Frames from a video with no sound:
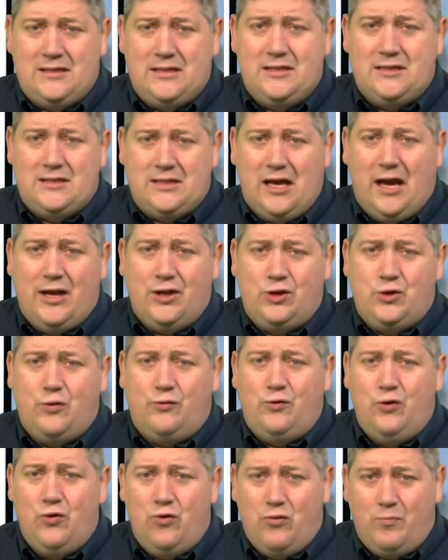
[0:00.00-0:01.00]
inside you.
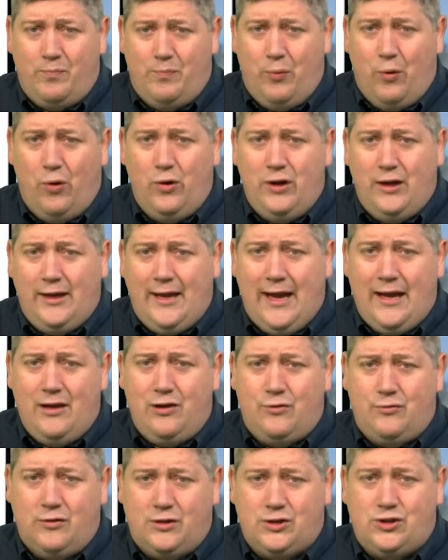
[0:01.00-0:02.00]
If you're a born
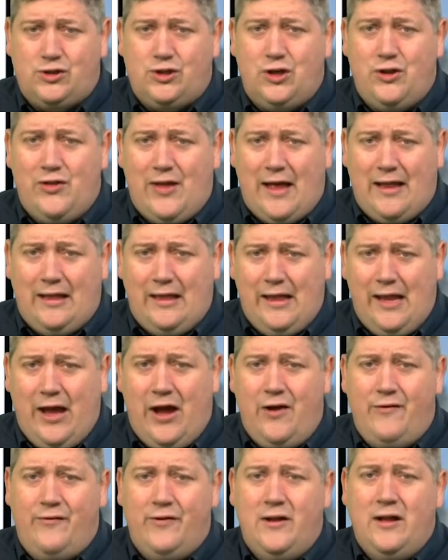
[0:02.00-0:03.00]
again Christian, that
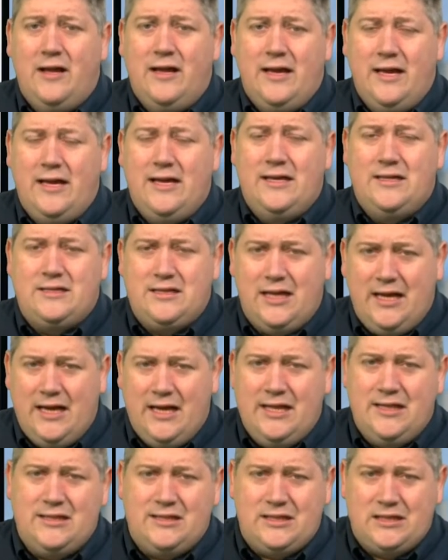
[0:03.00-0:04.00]
love is
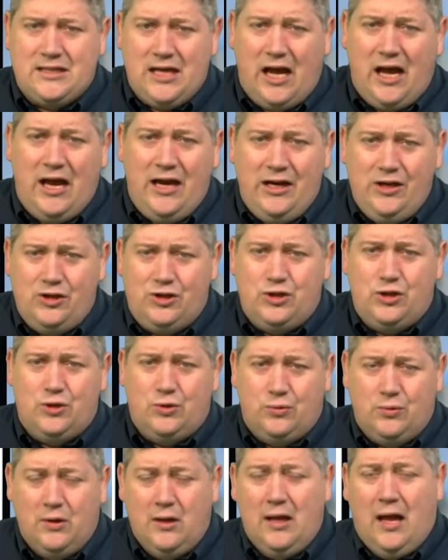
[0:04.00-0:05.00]
inside
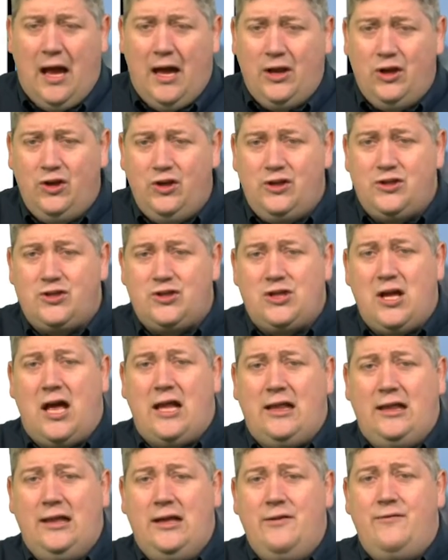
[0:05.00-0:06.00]
you. And you need to
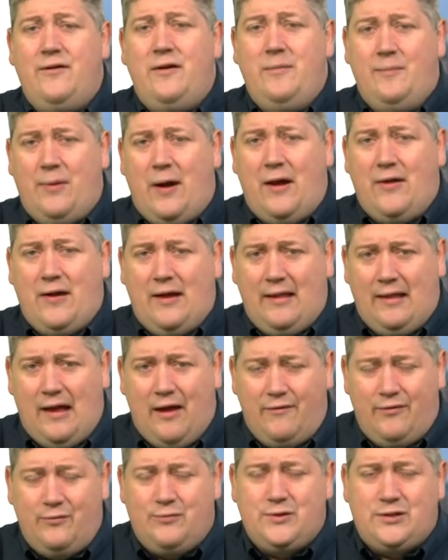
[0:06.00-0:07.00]
start living by that
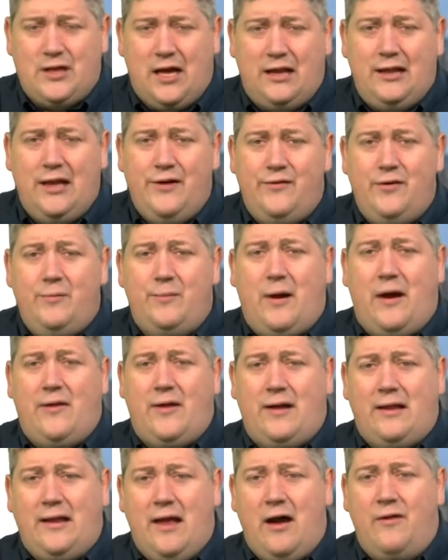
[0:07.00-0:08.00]
love. And if we start living by
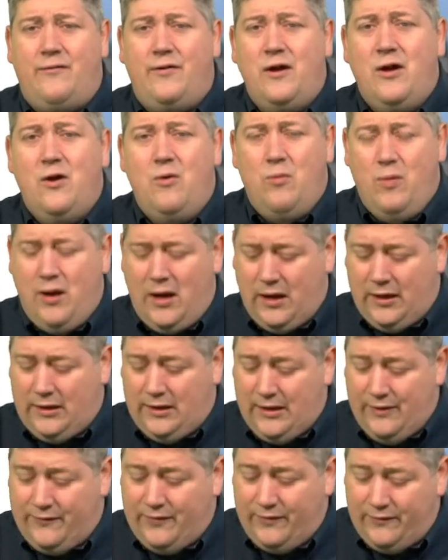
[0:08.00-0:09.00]
that love, we're going to
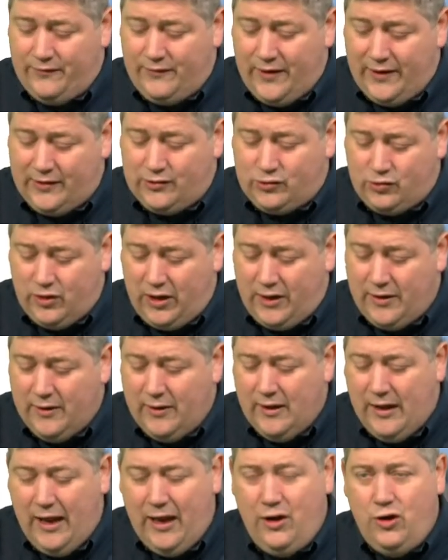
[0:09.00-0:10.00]
live in victory.
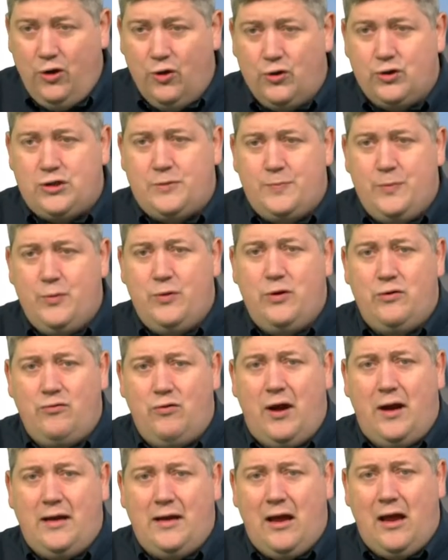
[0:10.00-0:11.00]
In your spirit
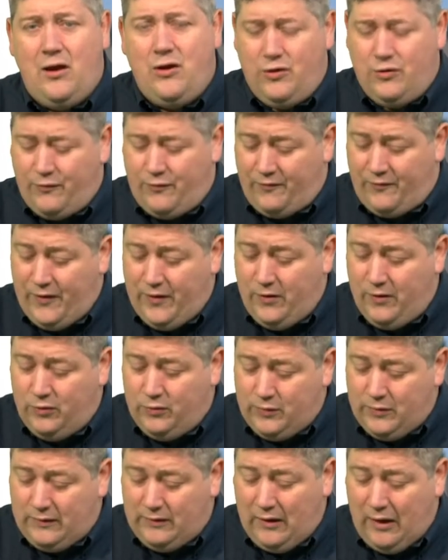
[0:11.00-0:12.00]
right now, you're
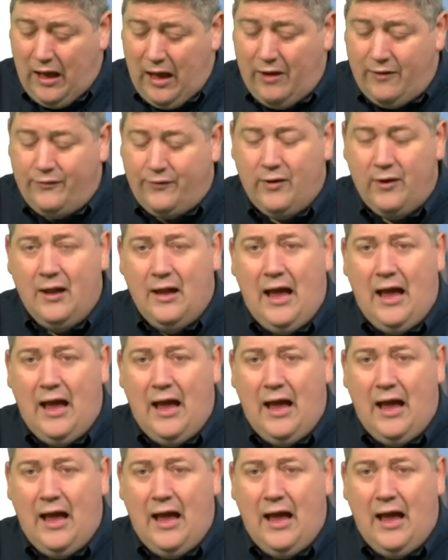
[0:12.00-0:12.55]
filled with love.